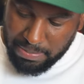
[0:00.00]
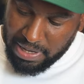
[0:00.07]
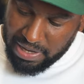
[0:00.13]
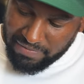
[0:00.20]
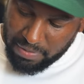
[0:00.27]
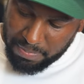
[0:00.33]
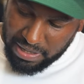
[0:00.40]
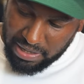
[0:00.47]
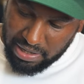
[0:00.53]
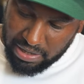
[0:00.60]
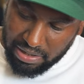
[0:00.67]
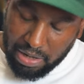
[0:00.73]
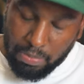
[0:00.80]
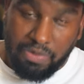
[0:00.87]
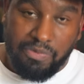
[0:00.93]
a bit of a
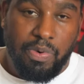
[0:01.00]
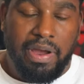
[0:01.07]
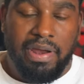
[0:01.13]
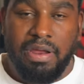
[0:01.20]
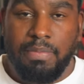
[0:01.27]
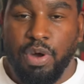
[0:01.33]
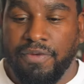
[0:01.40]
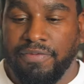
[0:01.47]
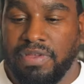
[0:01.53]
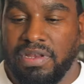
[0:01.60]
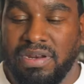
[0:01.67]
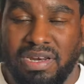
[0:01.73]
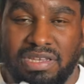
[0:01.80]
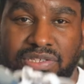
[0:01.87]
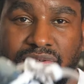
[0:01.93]
beating like with wearing them
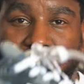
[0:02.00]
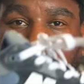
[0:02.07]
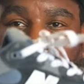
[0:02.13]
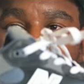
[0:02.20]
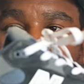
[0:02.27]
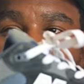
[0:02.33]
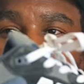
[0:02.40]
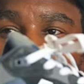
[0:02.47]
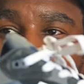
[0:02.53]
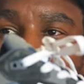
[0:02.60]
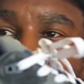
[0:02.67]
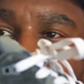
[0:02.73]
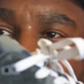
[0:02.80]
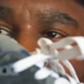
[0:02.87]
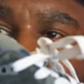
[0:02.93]
often and it's not unlike
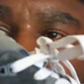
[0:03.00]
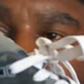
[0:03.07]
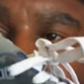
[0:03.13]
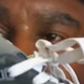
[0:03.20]
the